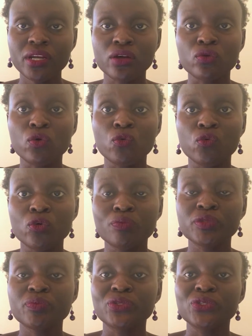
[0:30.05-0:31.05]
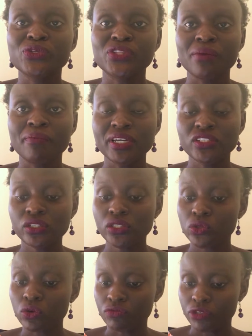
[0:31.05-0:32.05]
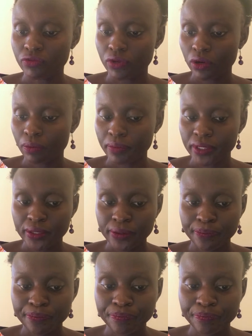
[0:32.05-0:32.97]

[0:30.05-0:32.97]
and all groups pushed to the margins of development.